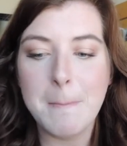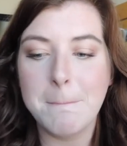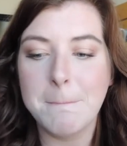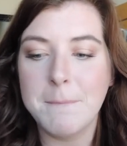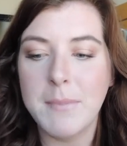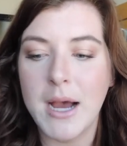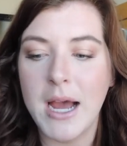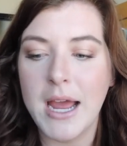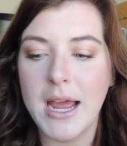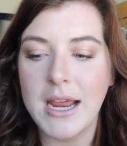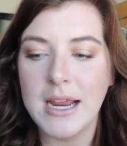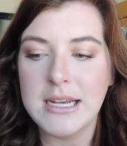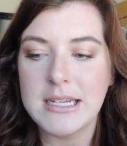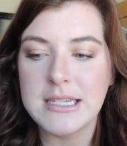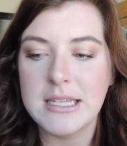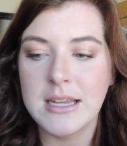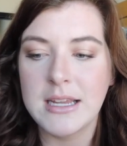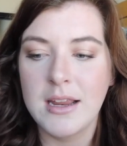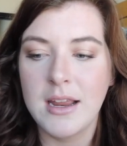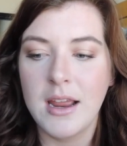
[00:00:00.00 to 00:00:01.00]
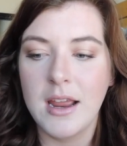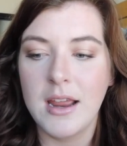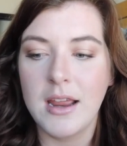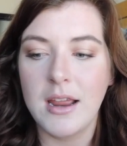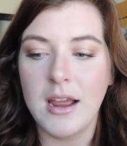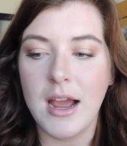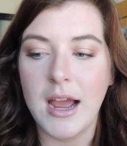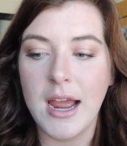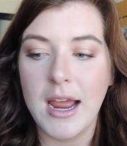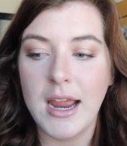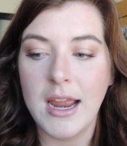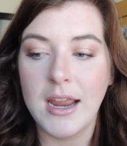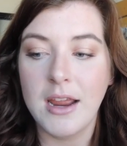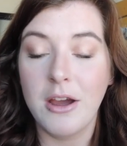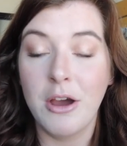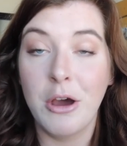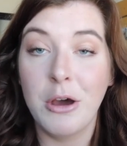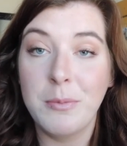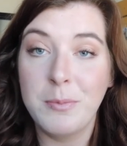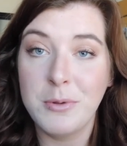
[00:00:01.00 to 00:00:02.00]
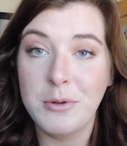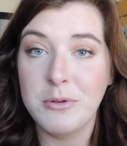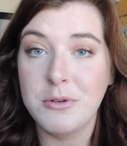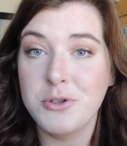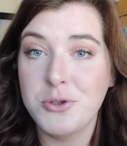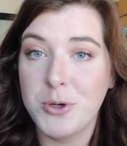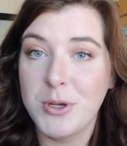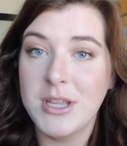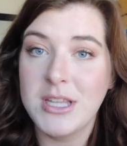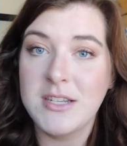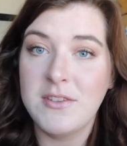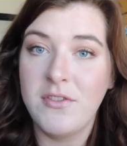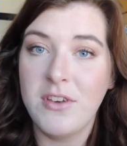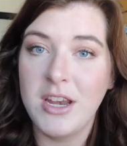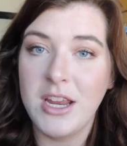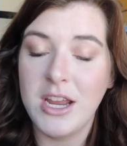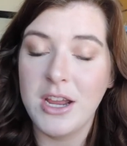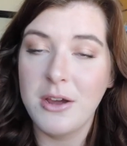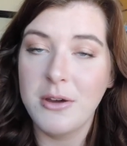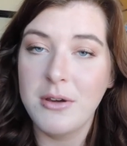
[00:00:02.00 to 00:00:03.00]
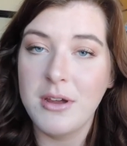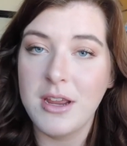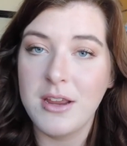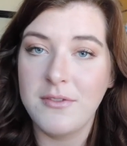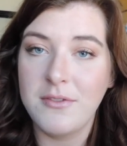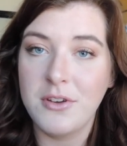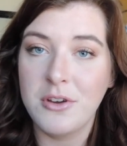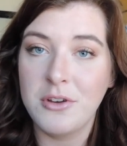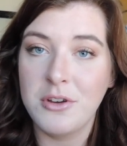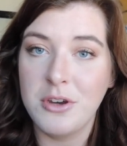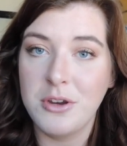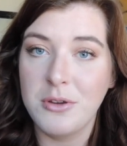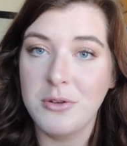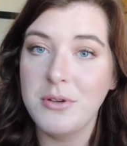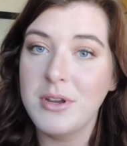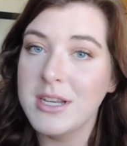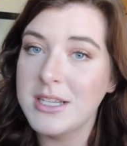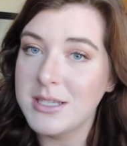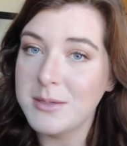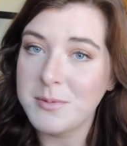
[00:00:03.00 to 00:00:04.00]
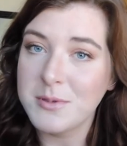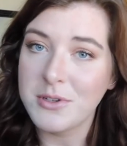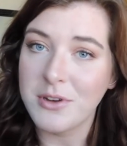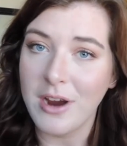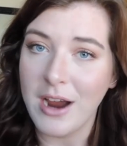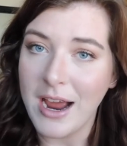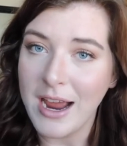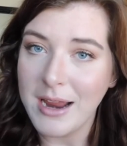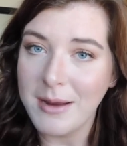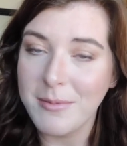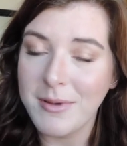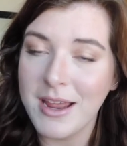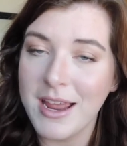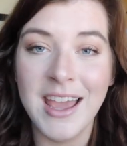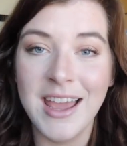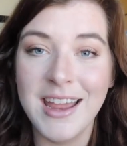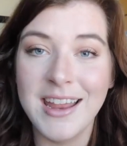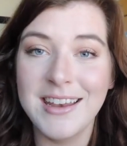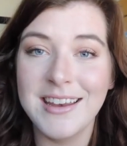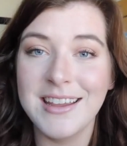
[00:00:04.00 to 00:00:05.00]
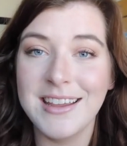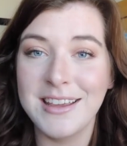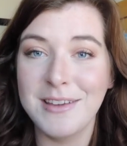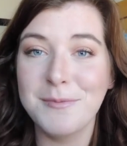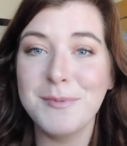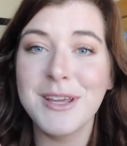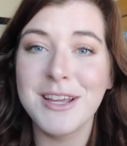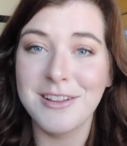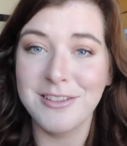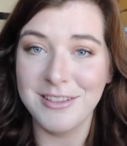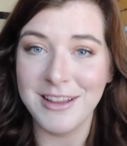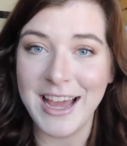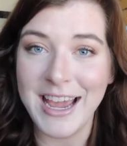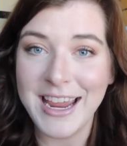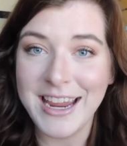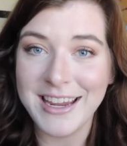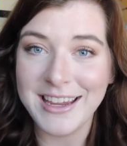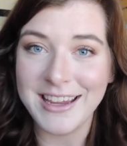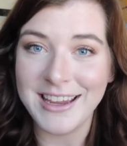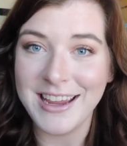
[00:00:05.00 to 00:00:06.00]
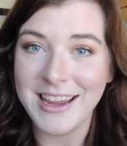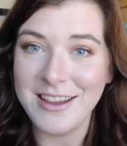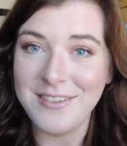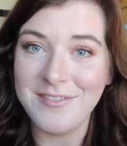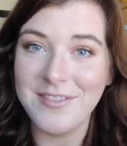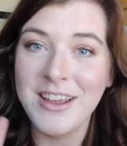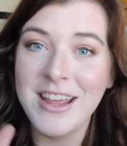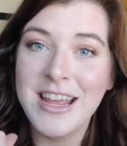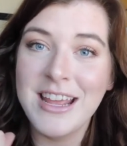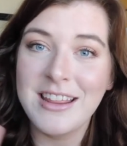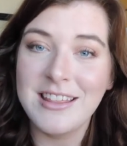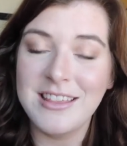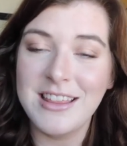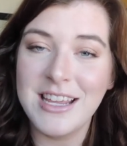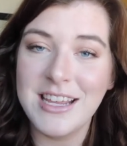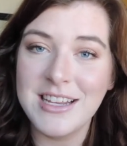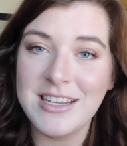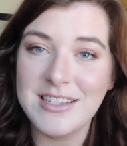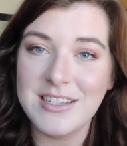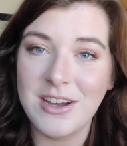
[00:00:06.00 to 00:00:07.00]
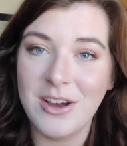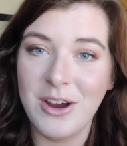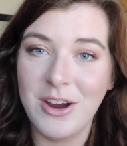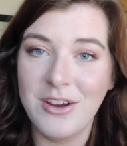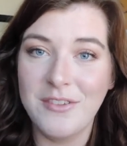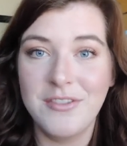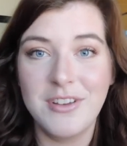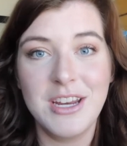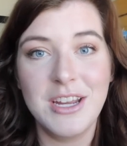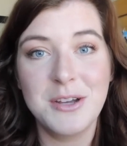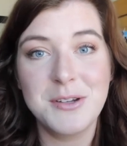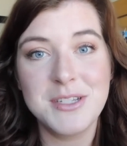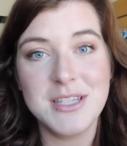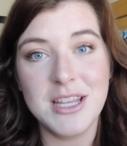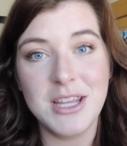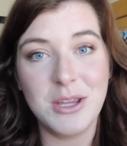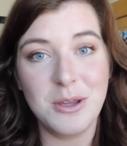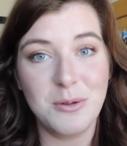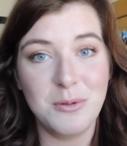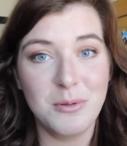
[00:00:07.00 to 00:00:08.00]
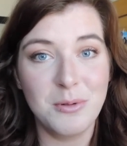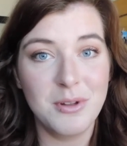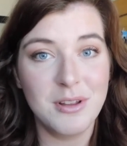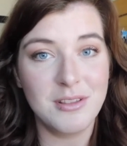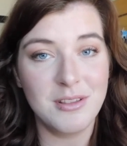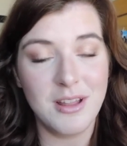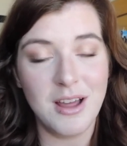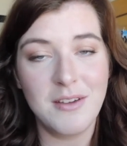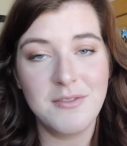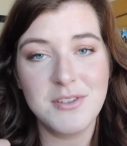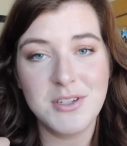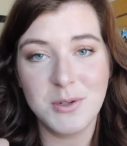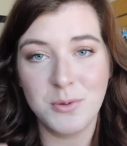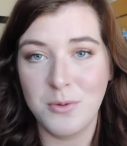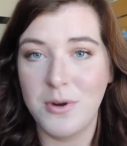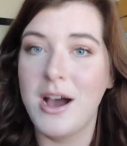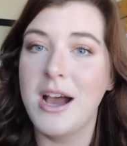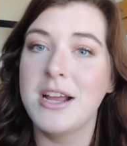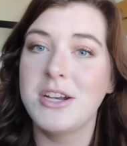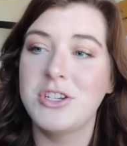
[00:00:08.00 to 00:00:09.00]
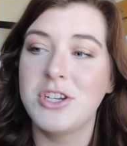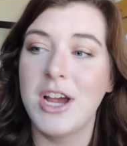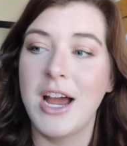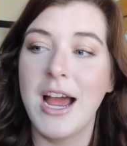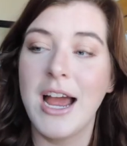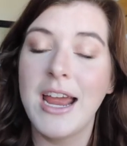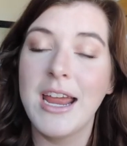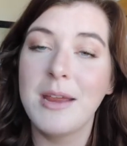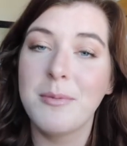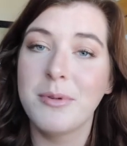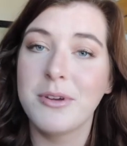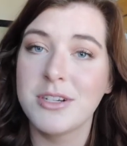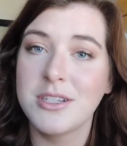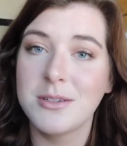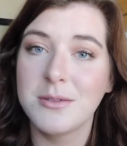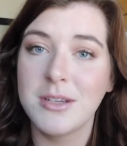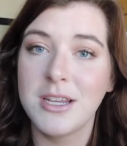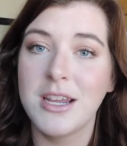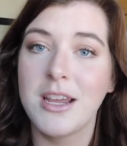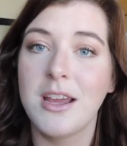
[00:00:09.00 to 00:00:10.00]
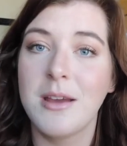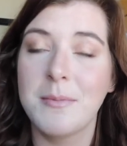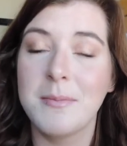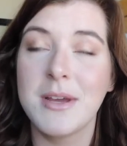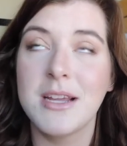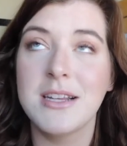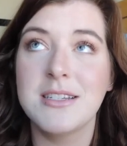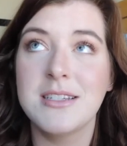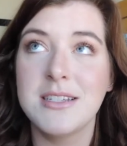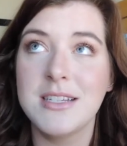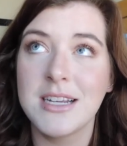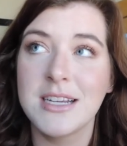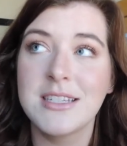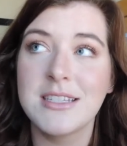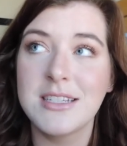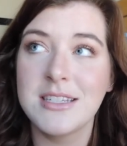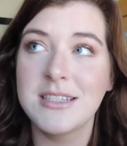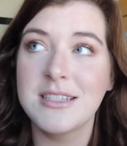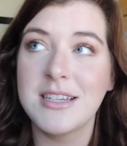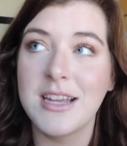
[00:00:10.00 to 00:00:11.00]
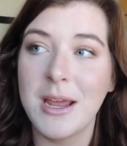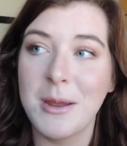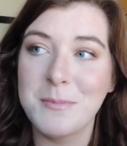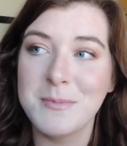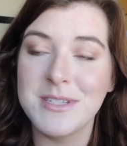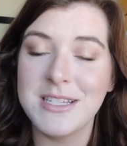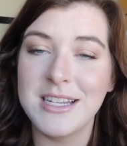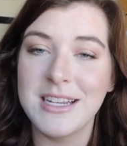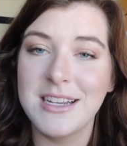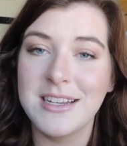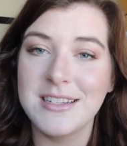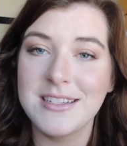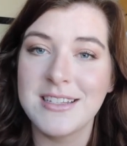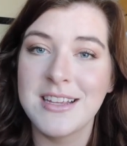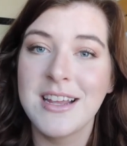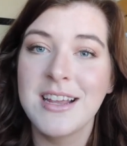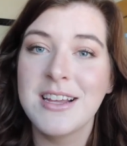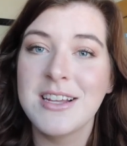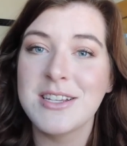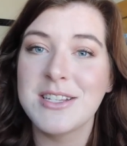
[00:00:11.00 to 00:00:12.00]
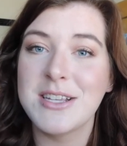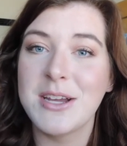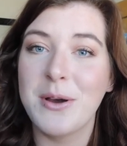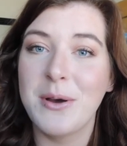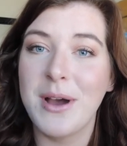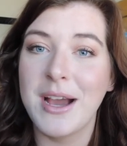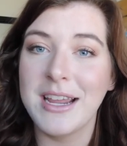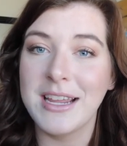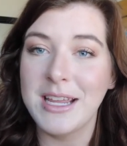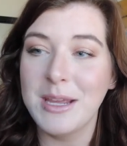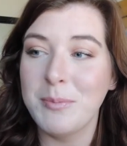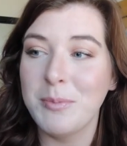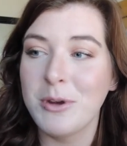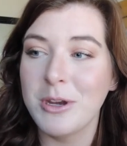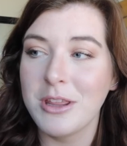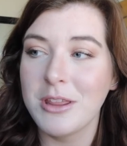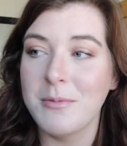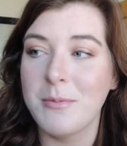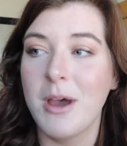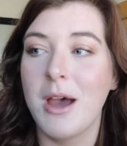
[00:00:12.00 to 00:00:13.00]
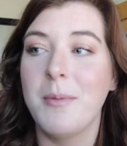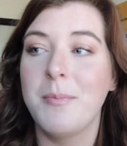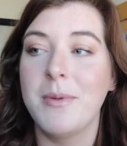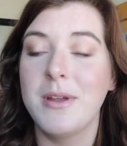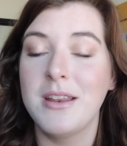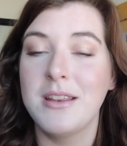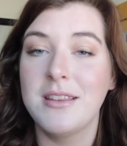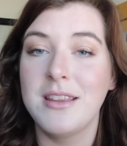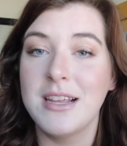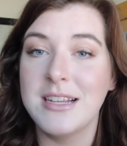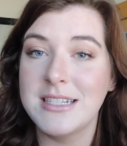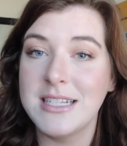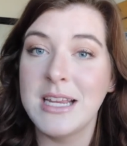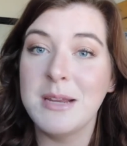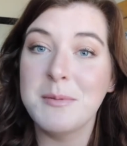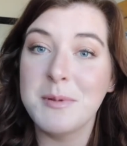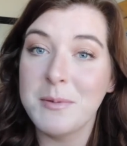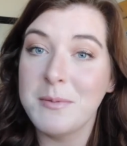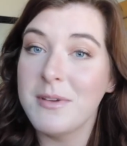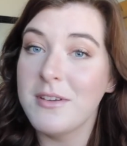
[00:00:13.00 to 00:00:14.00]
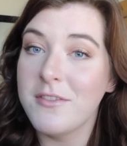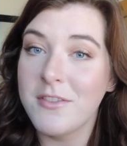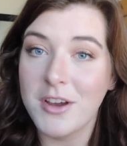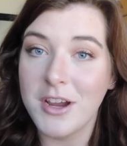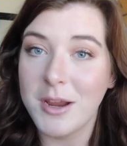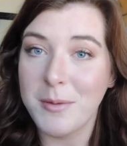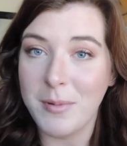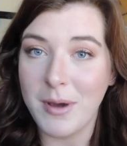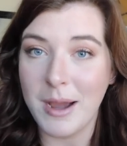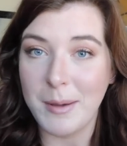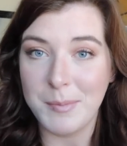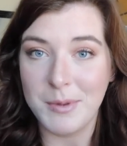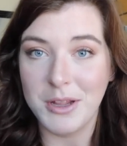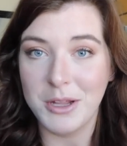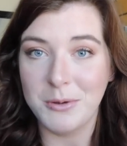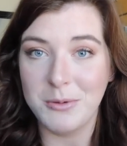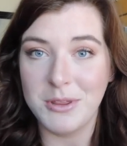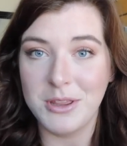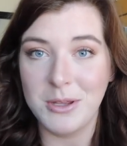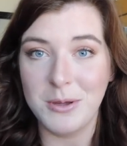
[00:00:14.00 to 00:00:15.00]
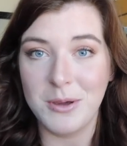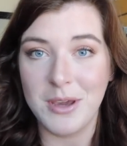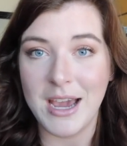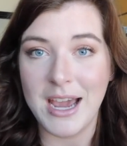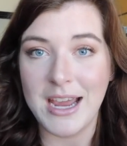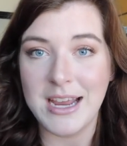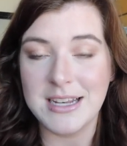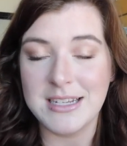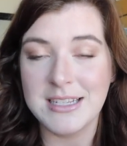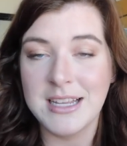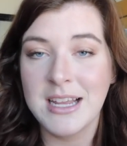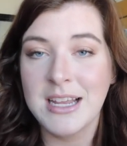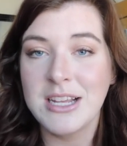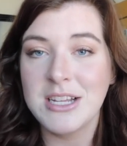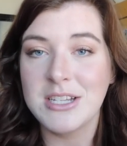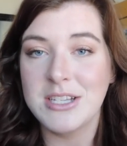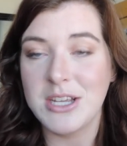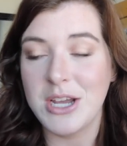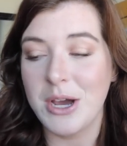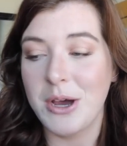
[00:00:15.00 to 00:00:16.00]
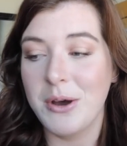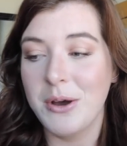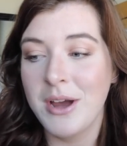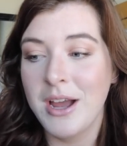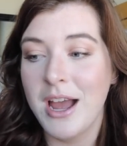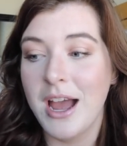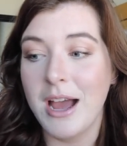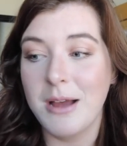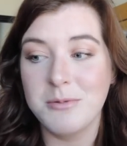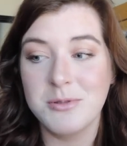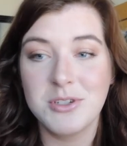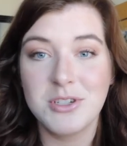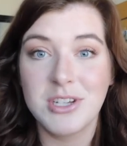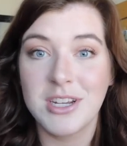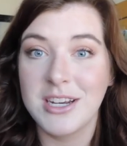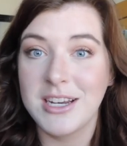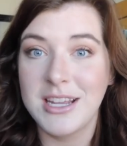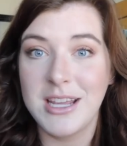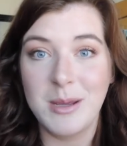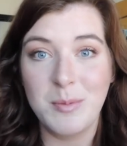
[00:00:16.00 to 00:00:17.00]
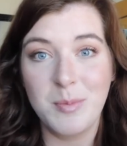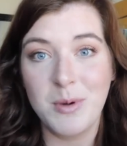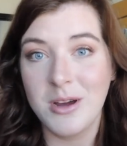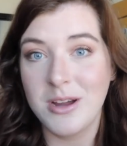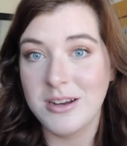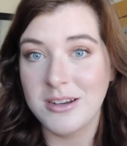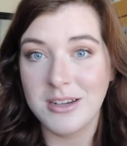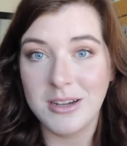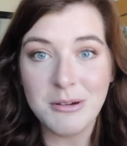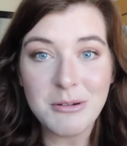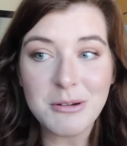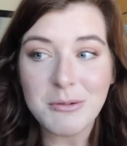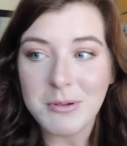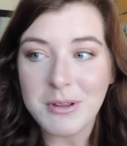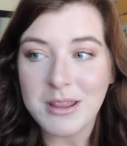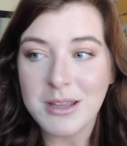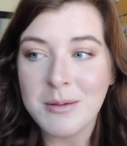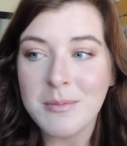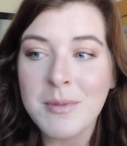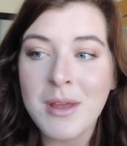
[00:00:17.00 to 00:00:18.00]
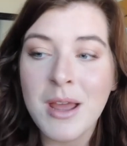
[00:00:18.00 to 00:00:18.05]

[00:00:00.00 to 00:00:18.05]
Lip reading: But I hope you enjoy this video. If you're new, hit subscribe and give me a like if these are videos that you love to watch. I personally am addicted to Empties, so I keep putting them up and they seem to be very popular with you guys, so I'm just gonna keep on going with them.